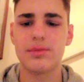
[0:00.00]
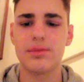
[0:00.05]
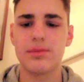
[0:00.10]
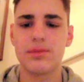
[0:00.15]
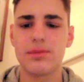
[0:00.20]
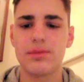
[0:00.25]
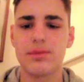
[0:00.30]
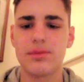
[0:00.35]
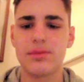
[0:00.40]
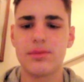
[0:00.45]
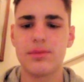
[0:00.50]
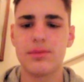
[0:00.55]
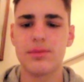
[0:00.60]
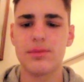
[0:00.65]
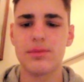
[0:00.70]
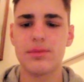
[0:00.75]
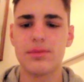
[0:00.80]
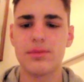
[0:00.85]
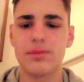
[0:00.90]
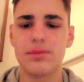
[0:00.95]

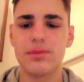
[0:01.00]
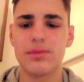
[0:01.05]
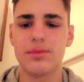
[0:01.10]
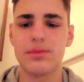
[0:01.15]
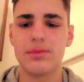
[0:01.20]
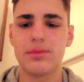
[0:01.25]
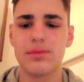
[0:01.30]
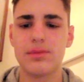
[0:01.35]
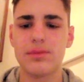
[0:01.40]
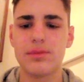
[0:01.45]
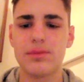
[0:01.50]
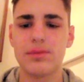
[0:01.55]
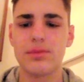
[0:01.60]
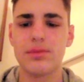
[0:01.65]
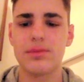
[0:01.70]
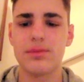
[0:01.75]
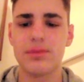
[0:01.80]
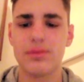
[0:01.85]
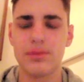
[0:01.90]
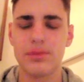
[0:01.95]

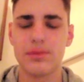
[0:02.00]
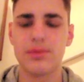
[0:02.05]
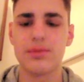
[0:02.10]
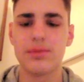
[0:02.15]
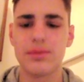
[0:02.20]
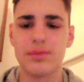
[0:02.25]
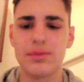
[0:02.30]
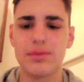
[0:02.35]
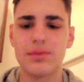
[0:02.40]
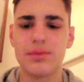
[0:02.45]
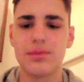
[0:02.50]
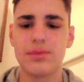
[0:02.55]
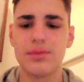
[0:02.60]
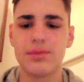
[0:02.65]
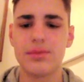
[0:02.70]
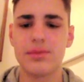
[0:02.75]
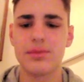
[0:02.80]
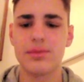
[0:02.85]
This person isn't speaking.